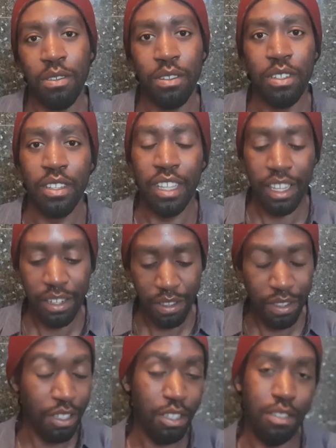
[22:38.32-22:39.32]
And then,
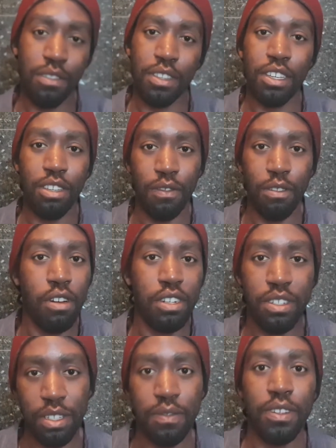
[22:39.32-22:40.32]
thank you for
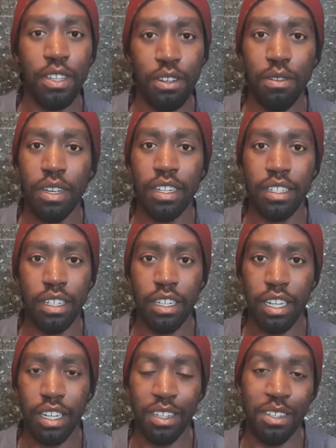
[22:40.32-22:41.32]
watching this video, and I
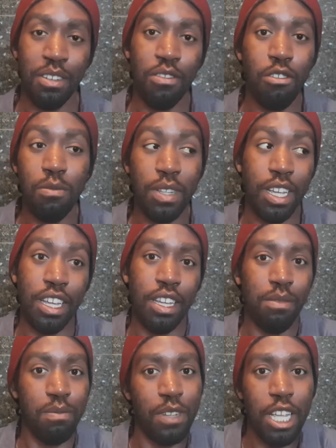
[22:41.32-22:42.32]
hope
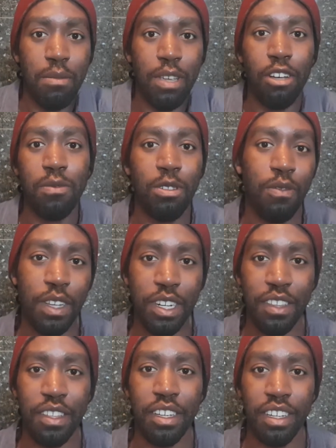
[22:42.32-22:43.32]
I maybe helped you with
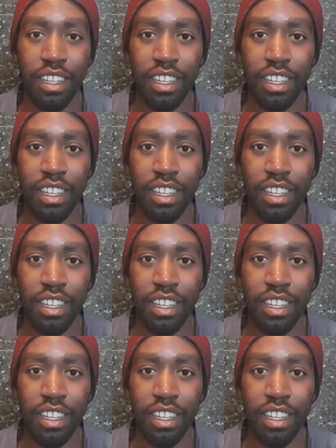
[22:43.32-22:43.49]
anything.